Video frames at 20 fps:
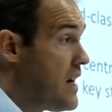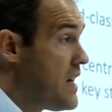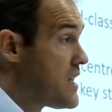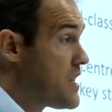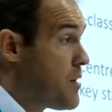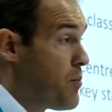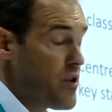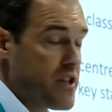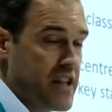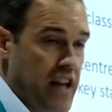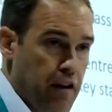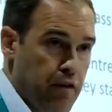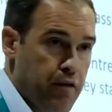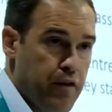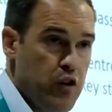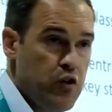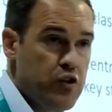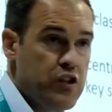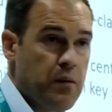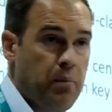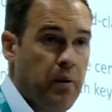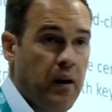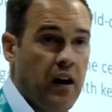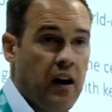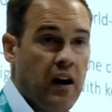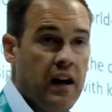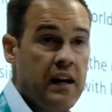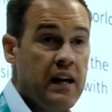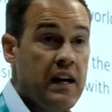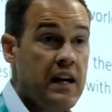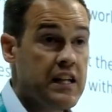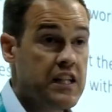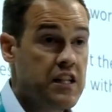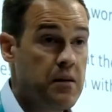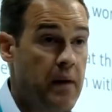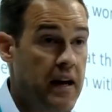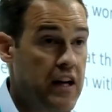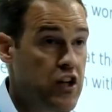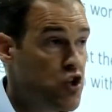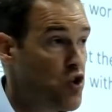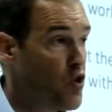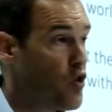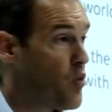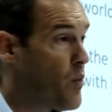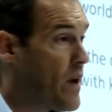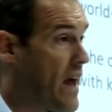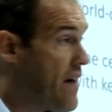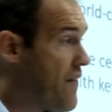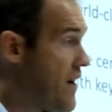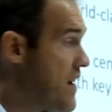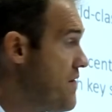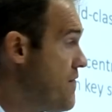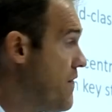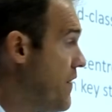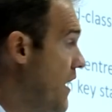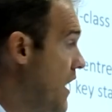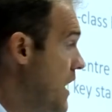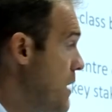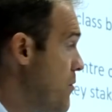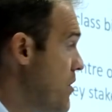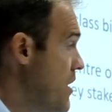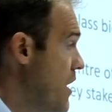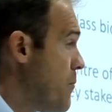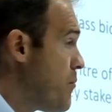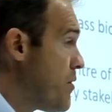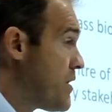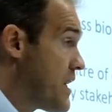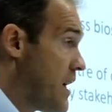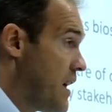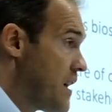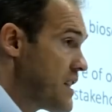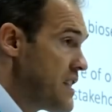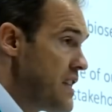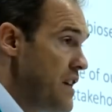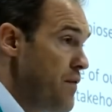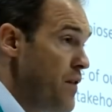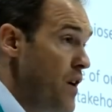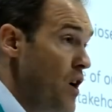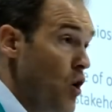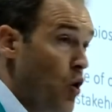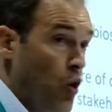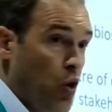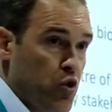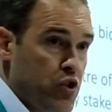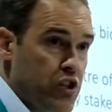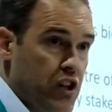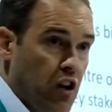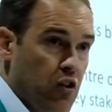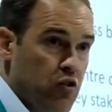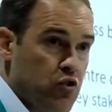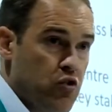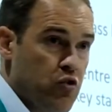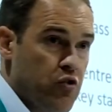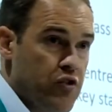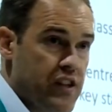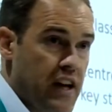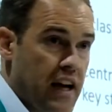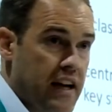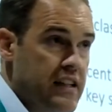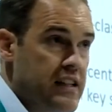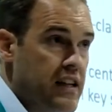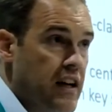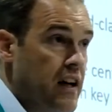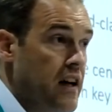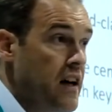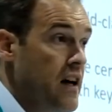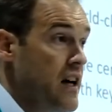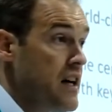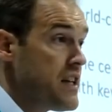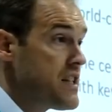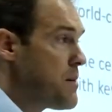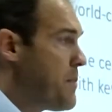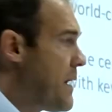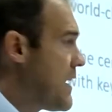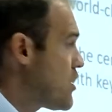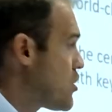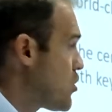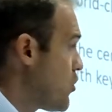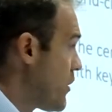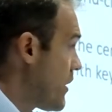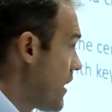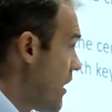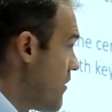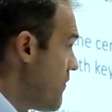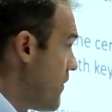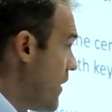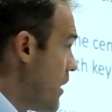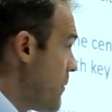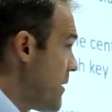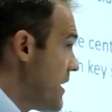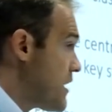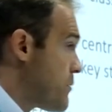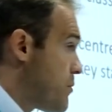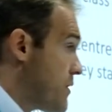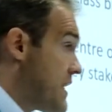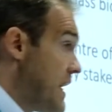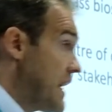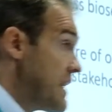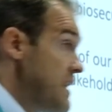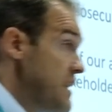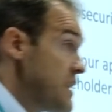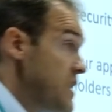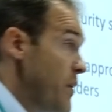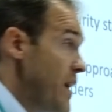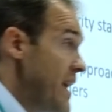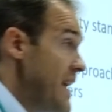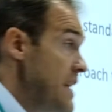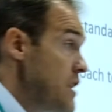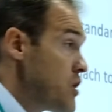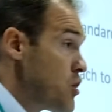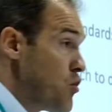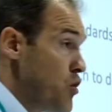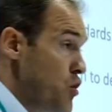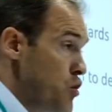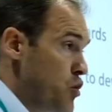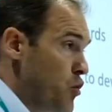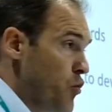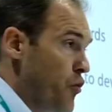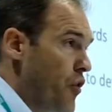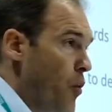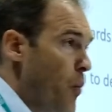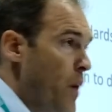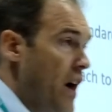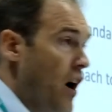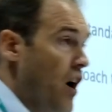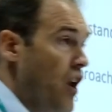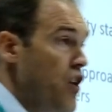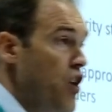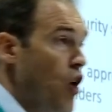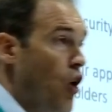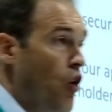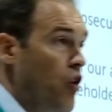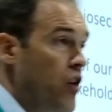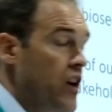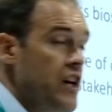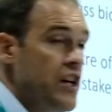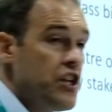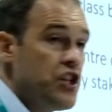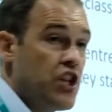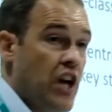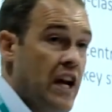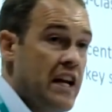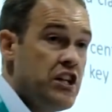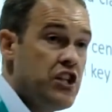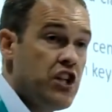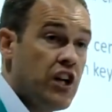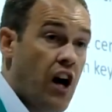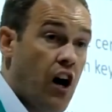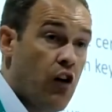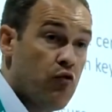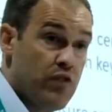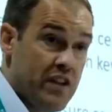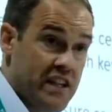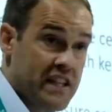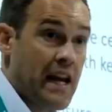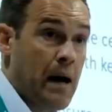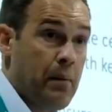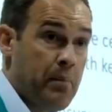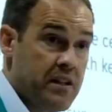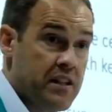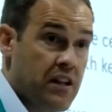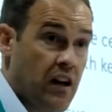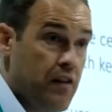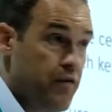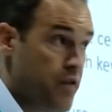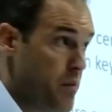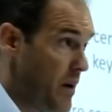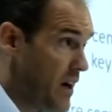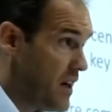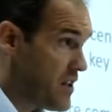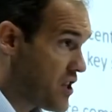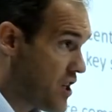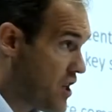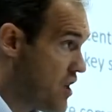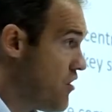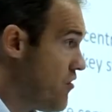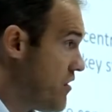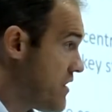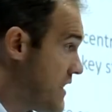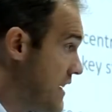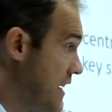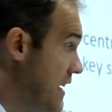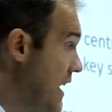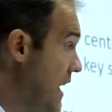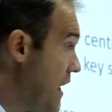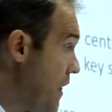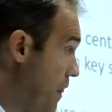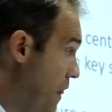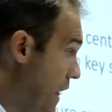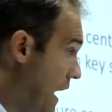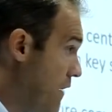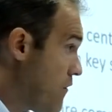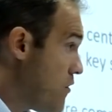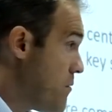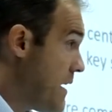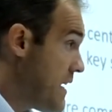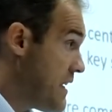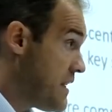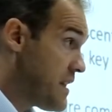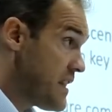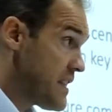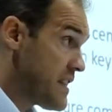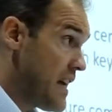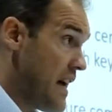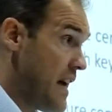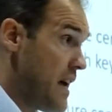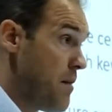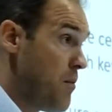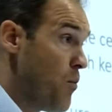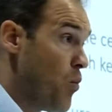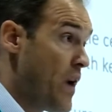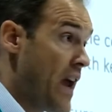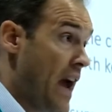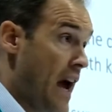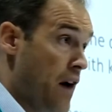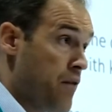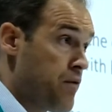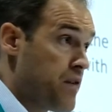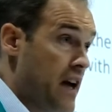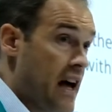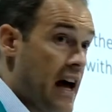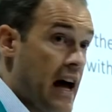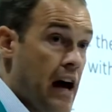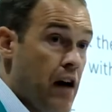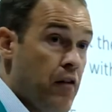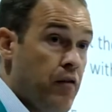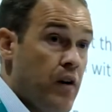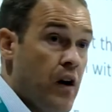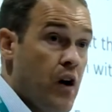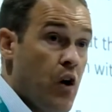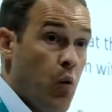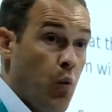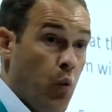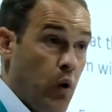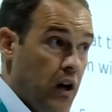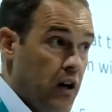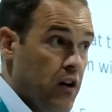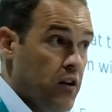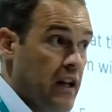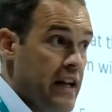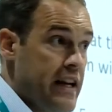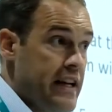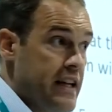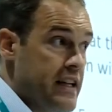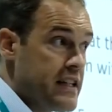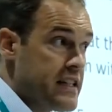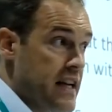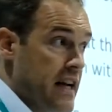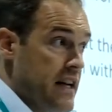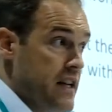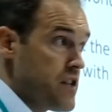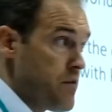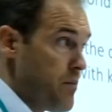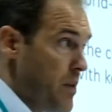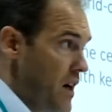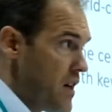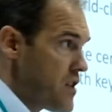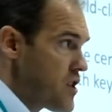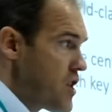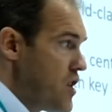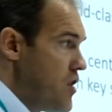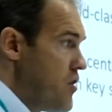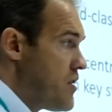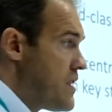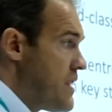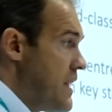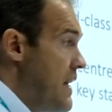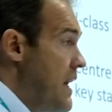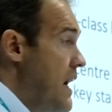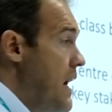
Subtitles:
to protect food supply, to make sure that we have a vibrant and productive horticultural sector, to make sure that our environment is protected. So it is crucial. So we are not changing our risk appetite for biosecurity. That remains the same. We have to have world-leading standards of biosecurity.